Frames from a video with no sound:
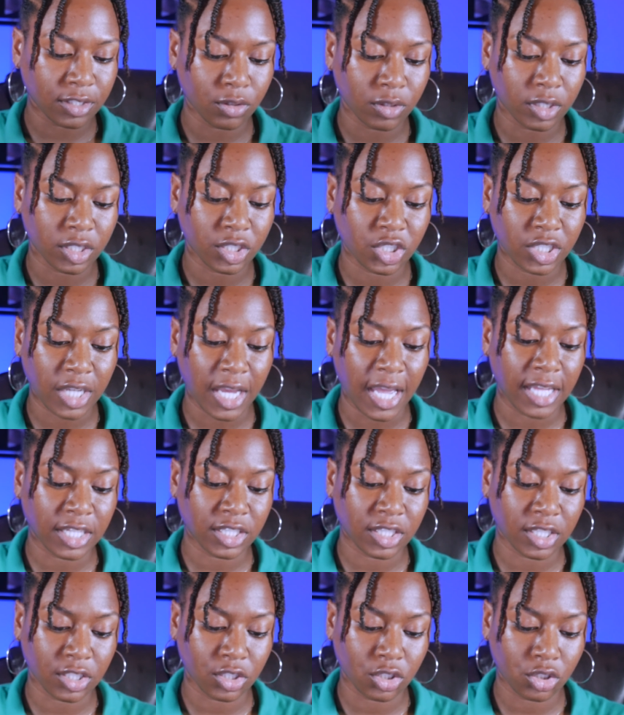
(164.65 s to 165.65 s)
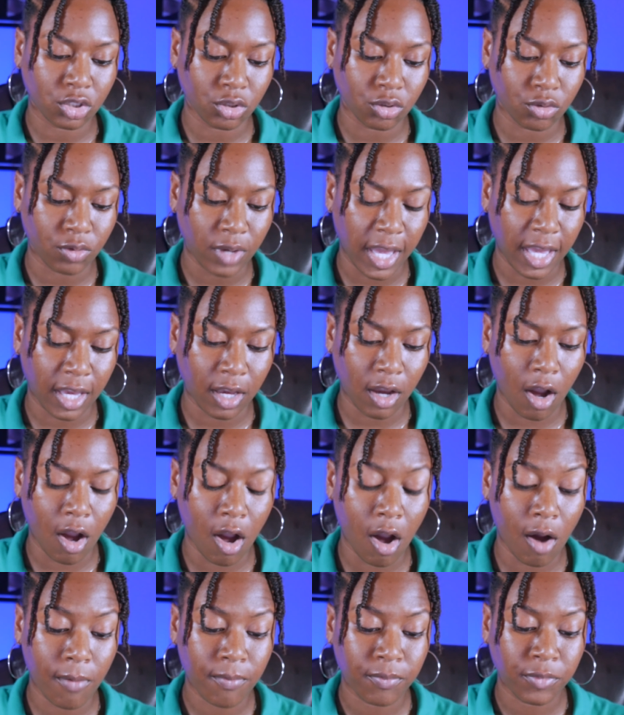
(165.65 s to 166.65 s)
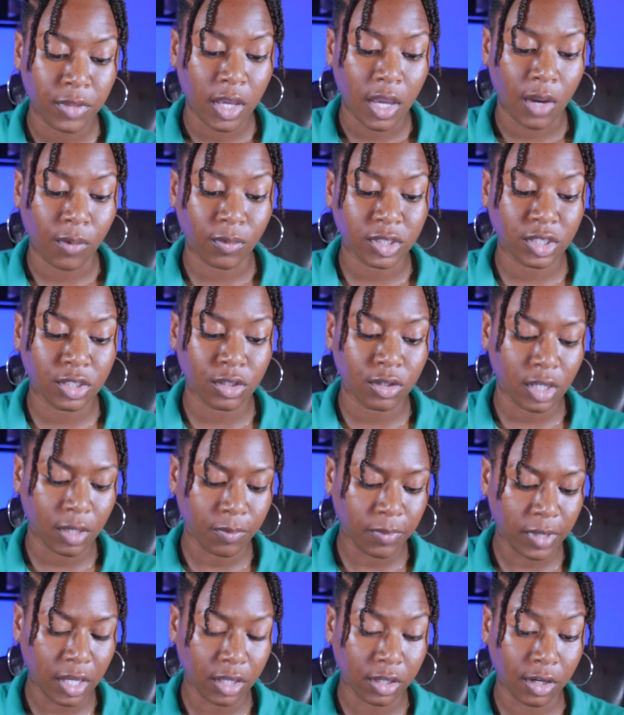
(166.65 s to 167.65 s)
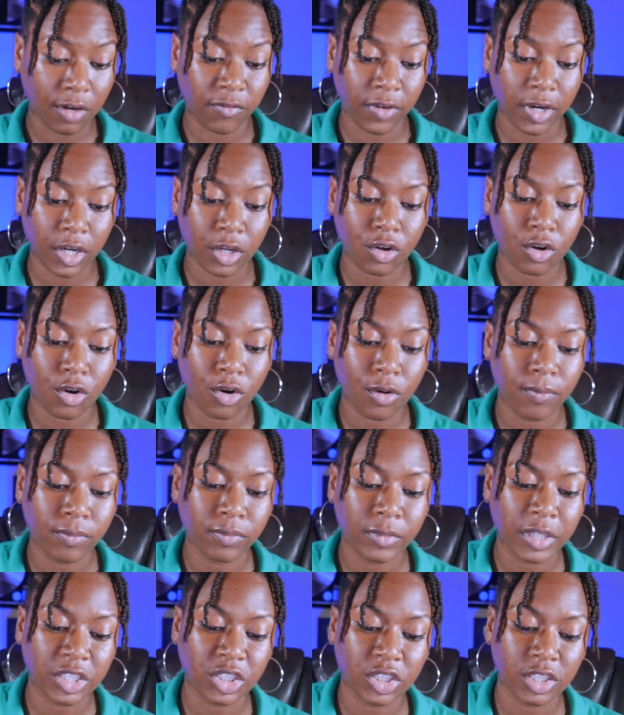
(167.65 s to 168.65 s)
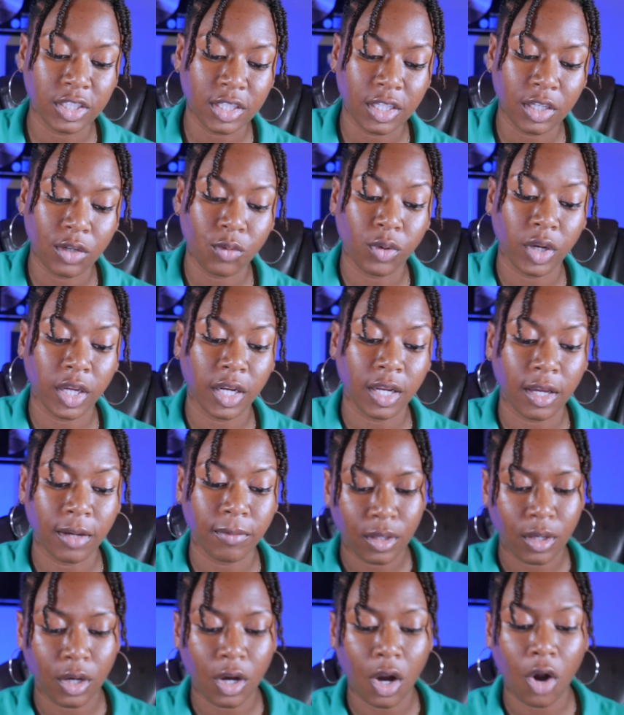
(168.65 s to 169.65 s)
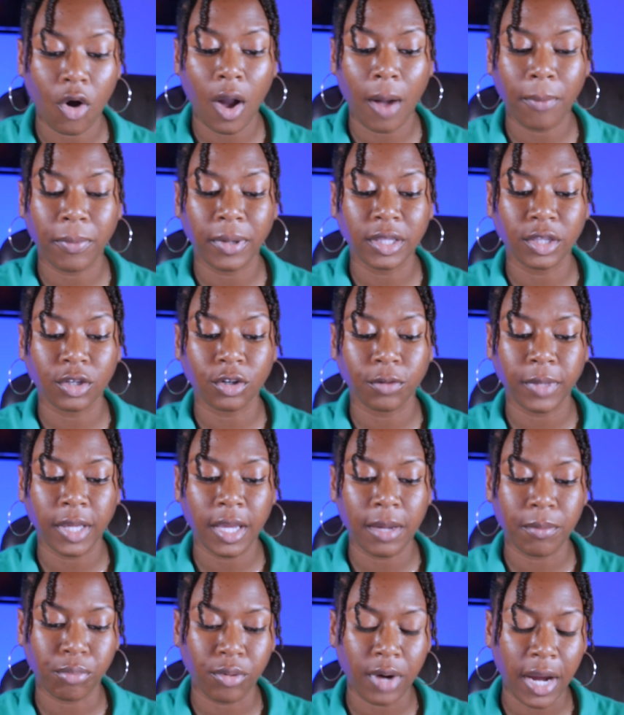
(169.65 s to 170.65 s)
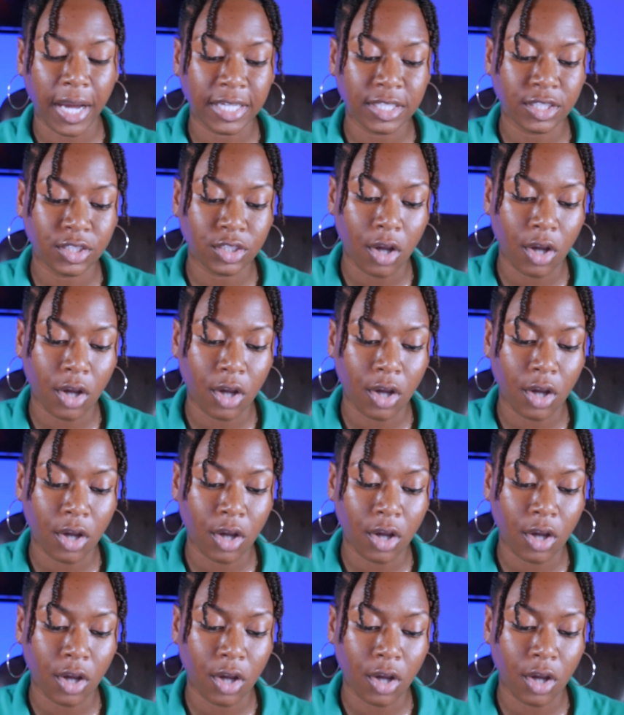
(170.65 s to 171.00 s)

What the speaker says: So let's change this to a call, and we're still going to be in our vertical. It's just we're going to go up a little bit in price.